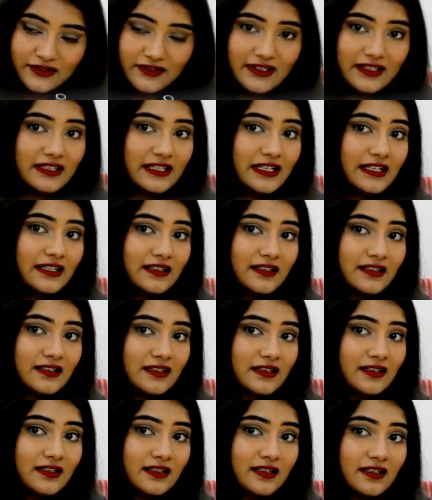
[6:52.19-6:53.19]
Do you see that?
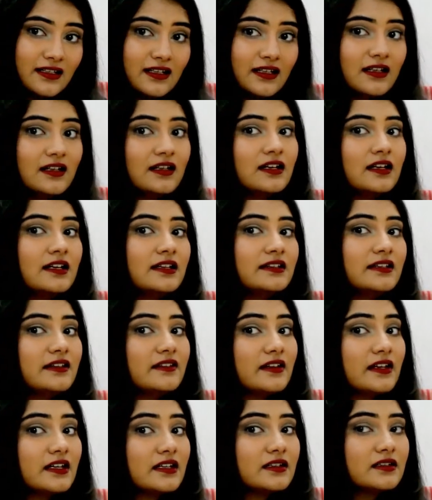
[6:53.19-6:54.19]

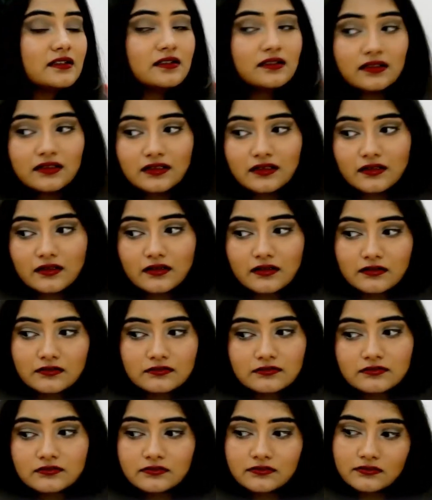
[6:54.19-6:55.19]
These are
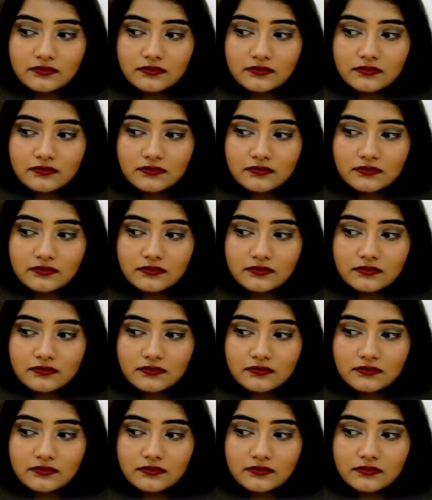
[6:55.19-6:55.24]
curls.